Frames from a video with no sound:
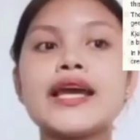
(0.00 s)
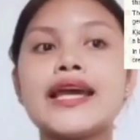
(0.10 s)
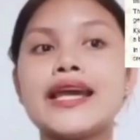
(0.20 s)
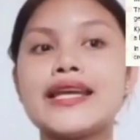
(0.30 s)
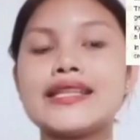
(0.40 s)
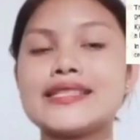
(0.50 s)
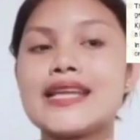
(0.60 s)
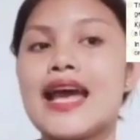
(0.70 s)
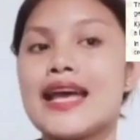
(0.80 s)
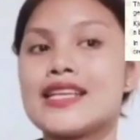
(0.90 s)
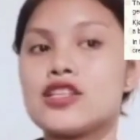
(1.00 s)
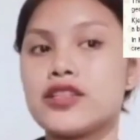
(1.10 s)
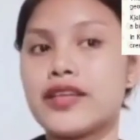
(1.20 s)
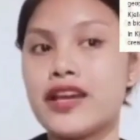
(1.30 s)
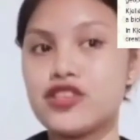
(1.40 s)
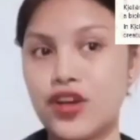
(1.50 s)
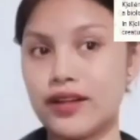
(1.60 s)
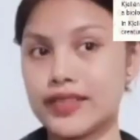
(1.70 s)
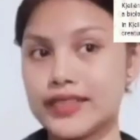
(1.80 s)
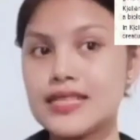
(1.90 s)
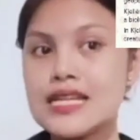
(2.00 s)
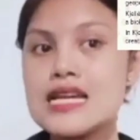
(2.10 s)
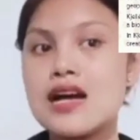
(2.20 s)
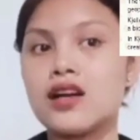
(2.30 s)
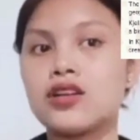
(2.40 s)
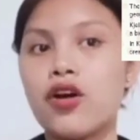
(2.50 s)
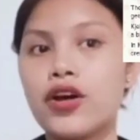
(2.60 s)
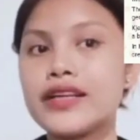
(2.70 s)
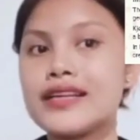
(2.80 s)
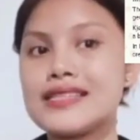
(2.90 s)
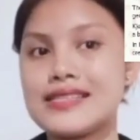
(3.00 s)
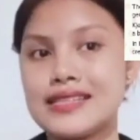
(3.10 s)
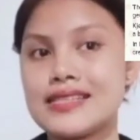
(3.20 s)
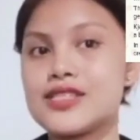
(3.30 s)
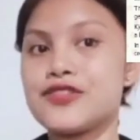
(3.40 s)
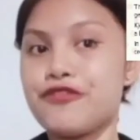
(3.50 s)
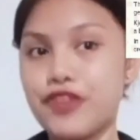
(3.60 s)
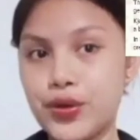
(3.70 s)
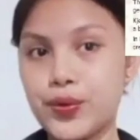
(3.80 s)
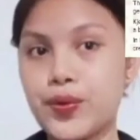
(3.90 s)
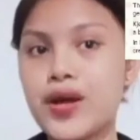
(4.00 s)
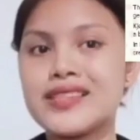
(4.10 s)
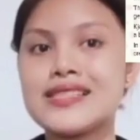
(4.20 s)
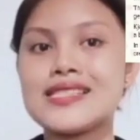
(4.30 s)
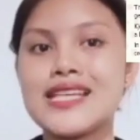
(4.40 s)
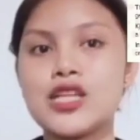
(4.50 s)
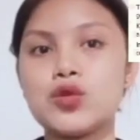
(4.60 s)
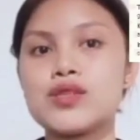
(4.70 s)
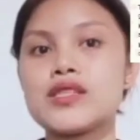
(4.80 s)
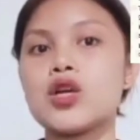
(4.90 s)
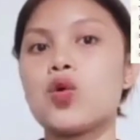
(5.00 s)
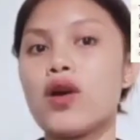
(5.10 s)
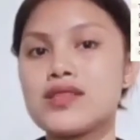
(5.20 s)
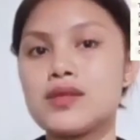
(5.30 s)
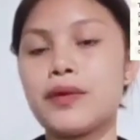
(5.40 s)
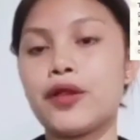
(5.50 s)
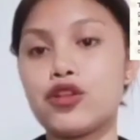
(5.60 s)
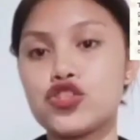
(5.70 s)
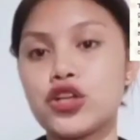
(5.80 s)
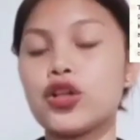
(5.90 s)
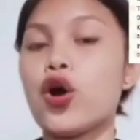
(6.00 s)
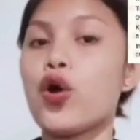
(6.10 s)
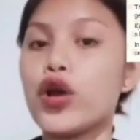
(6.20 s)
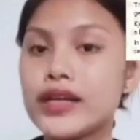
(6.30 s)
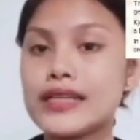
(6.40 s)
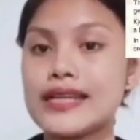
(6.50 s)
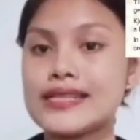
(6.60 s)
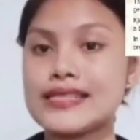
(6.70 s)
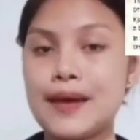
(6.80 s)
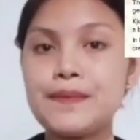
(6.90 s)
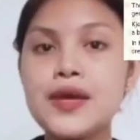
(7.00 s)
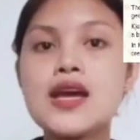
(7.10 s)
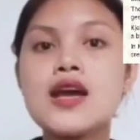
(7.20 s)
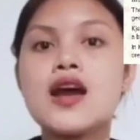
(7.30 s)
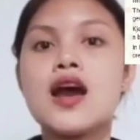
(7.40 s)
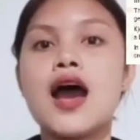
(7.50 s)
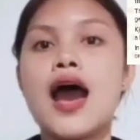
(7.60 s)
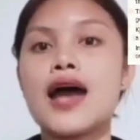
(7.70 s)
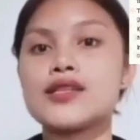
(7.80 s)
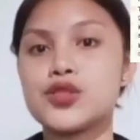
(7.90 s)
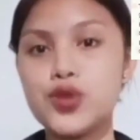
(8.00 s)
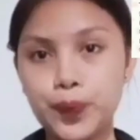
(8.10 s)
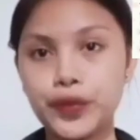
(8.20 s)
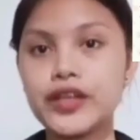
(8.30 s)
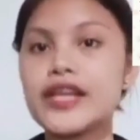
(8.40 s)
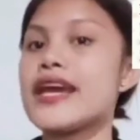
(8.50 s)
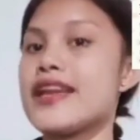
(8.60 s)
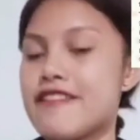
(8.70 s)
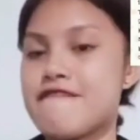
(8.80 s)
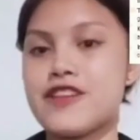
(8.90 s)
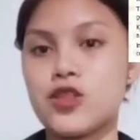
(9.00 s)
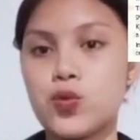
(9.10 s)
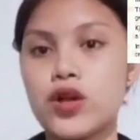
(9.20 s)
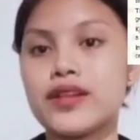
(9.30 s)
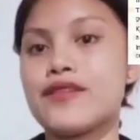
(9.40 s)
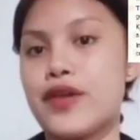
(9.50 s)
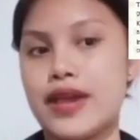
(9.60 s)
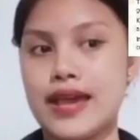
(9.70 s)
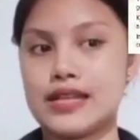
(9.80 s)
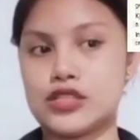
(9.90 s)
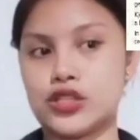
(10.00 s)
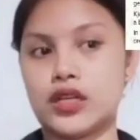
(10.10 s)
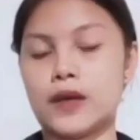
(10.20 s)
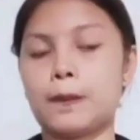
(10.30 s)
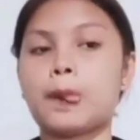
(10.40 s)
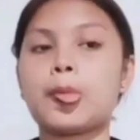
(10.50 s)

In K. Jalon, organists view the state was a quasi-biological organism, a super-individual creature.